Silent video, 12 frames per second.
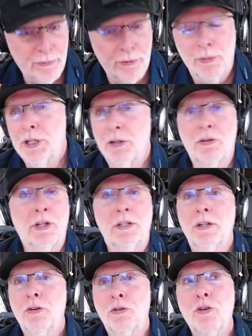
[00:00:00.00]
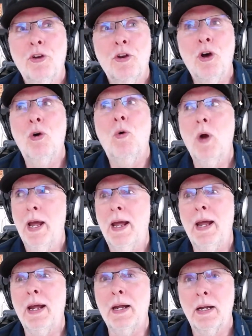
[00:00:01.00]
for me. It's like there's no
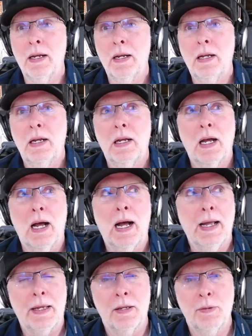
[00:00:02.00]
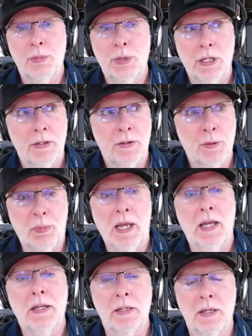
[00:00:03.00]
way I can be
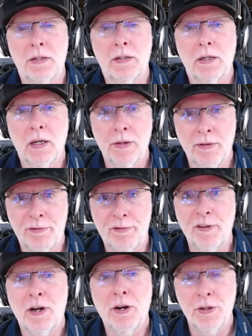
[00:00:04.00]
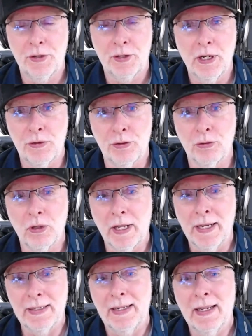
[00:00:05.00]
dependent on the ferry
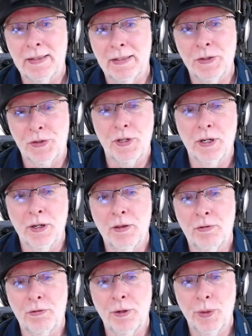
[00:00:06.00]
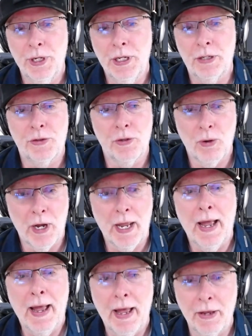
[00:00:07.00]
schedule and get this done in 3 weeks. So
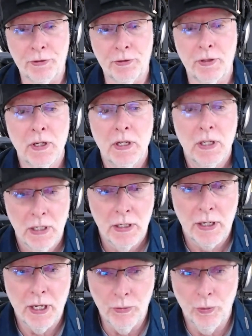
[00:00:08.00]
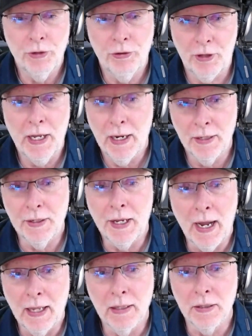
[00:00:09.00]
I asked, can we stay on
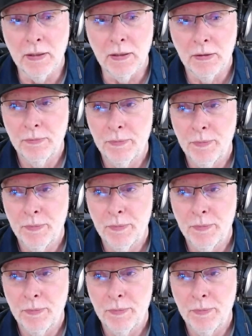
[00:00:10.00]
the island?